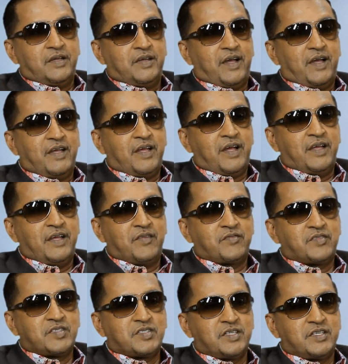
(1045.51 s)
I have
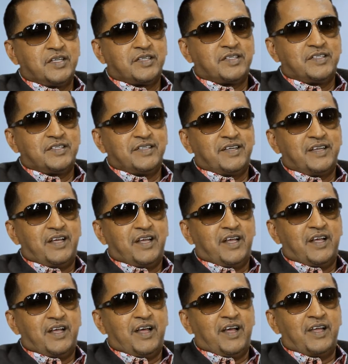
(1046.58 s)
to say that
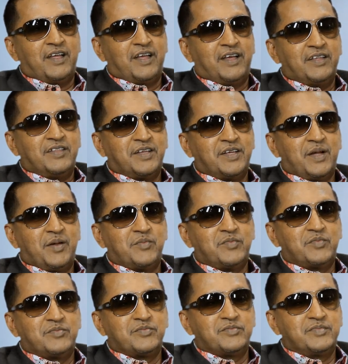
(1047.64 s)
I think I'm
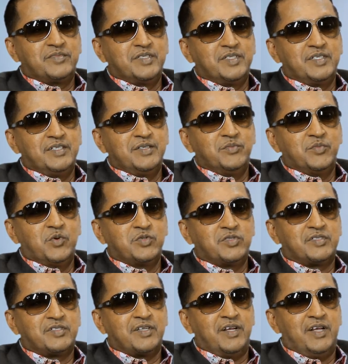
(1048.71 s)
the most